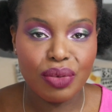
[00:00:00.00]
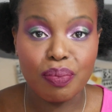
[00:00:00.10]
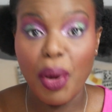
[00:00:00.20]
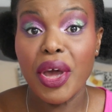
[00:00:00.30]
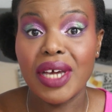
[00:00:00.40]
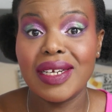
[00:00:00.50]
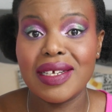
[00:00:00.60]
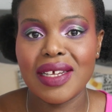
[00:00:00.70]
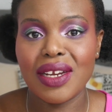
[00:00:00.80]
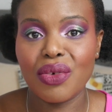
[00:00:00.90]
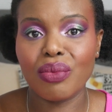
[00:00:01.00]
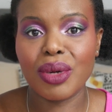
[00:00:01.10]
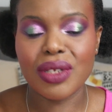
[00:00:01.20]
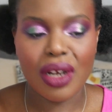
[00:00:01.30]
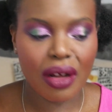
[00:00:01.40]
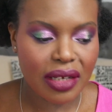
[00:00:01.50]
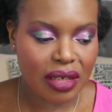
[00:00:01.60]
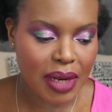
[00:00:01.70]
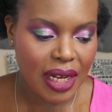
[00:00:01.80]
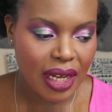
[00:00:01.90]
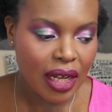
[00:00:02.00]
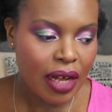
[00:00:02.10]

putting these in almost last minute.